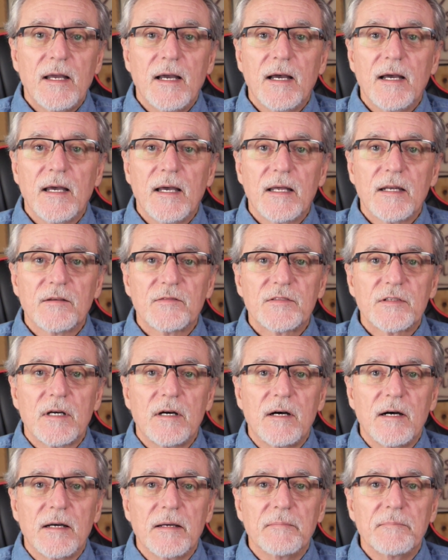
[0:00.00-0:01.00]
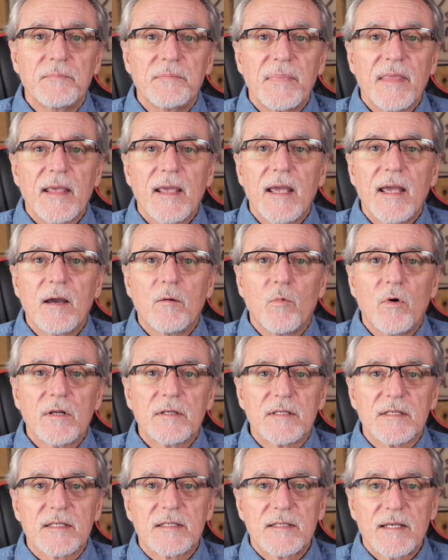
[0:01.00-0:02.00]
ahead of time and
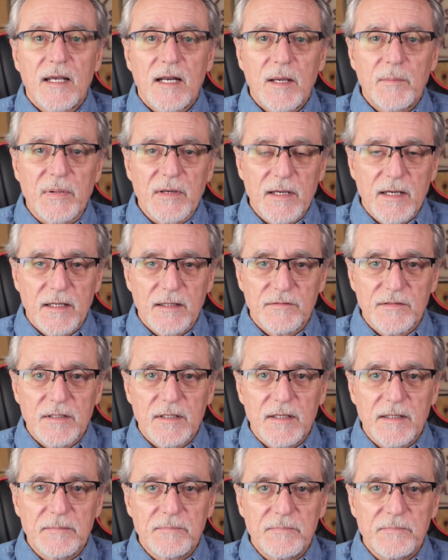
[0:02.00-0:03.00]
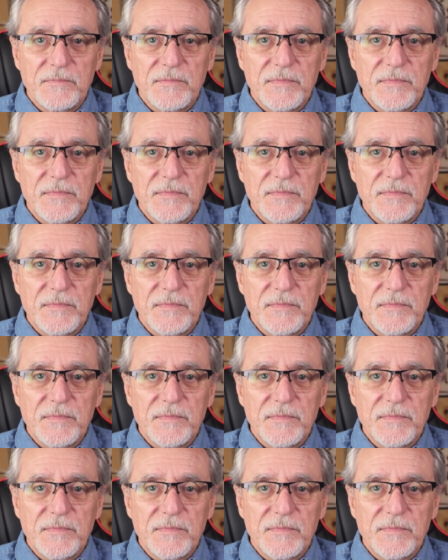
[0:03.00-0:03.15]
want to set up ahead of time.